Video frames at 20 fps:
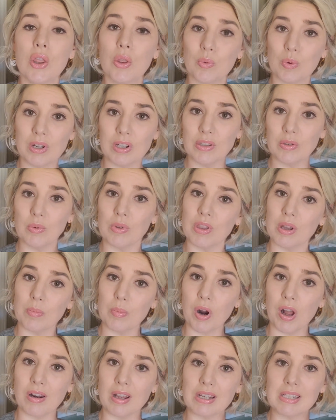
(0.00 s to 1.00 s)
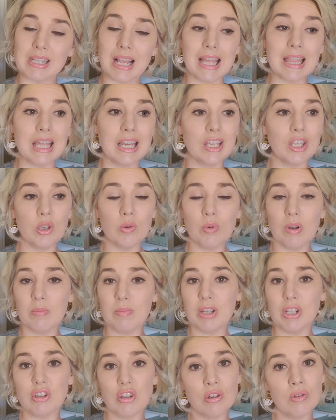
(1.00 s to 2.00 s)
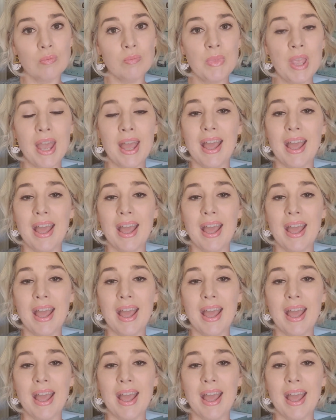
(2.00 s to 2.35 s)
thrilled with their products. I think you will be too.